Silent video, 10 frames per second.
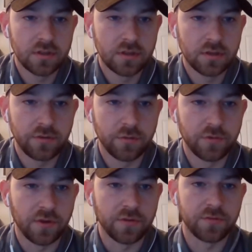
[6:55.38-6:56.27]
We've
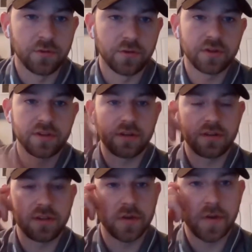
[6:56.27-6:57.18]
removed all the flooring down
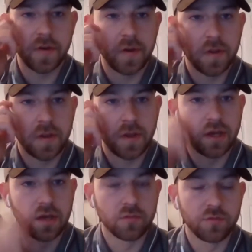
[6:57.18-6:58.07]
here,
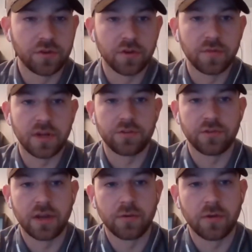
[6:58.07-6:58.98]
removed a good amount of
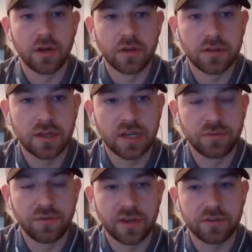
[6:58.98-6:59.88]
drywall.
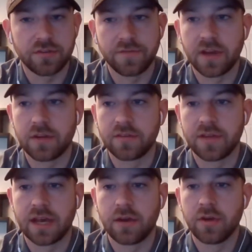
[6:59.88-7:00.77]
We've actually found
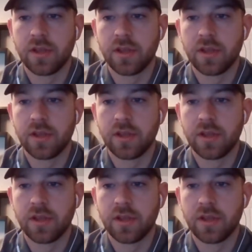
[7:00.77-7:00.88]
now,